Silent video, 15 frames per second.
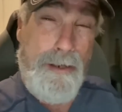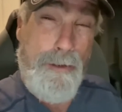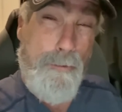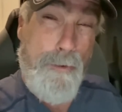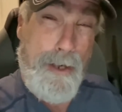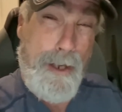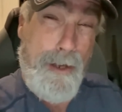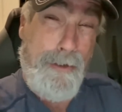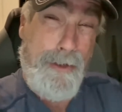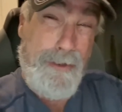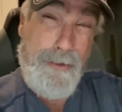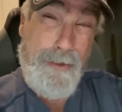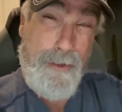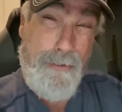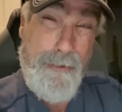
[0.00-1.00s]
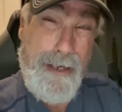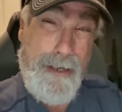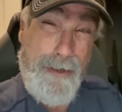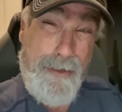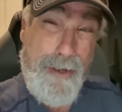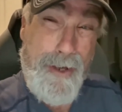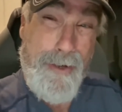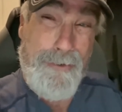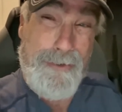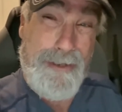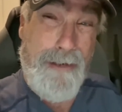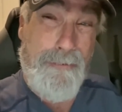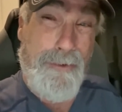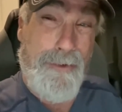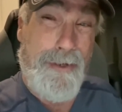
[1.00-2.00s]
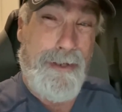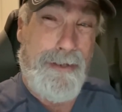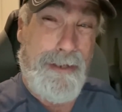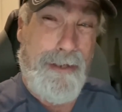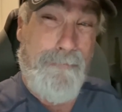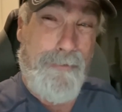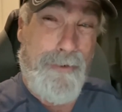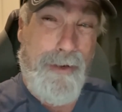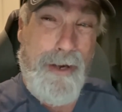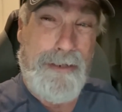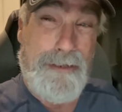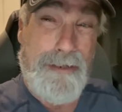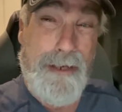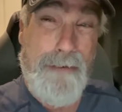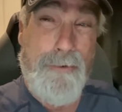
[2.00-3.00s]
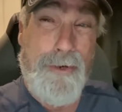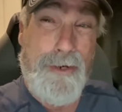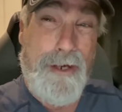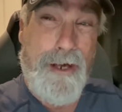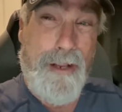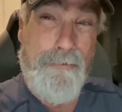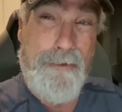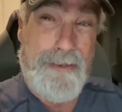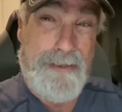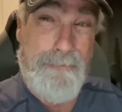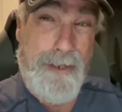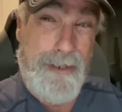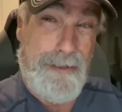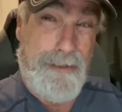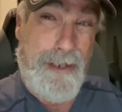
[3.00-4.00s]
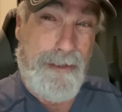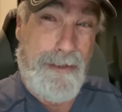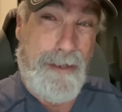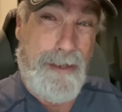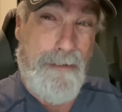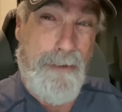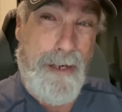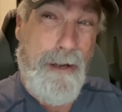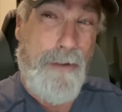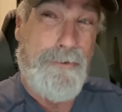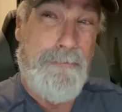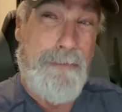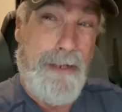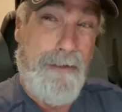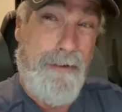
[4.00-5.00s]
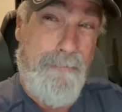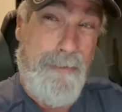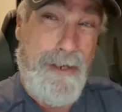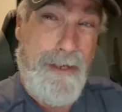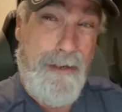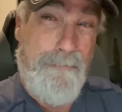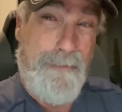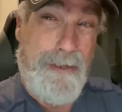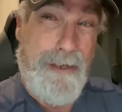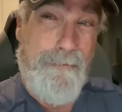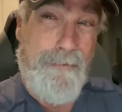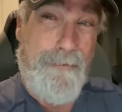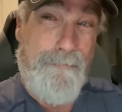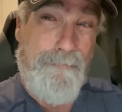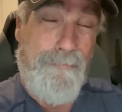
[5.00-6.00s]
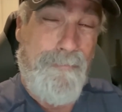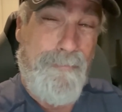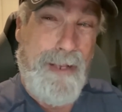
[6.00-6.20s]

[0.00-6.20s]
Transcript: Went out into the great unknown. So I'm going to Denver. Actually, I'm going to Colorado Springs, technically, but ultimately I'm going to be in Denver.